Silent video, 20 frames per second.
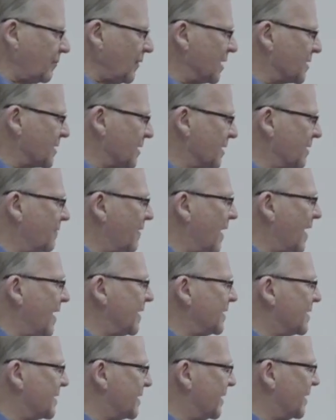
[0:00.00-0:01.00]
It's a
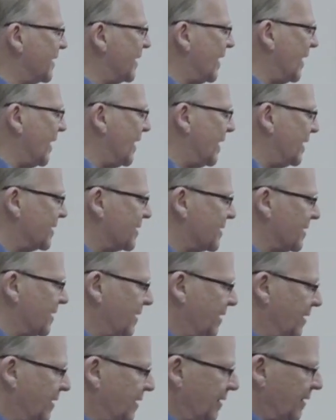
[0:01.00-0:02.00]
device that has
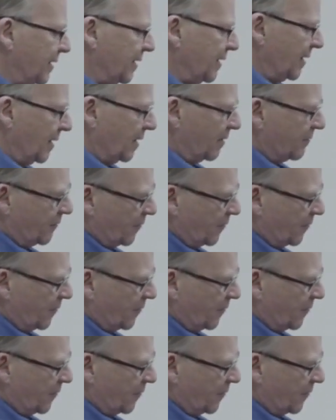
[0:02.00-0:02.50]
a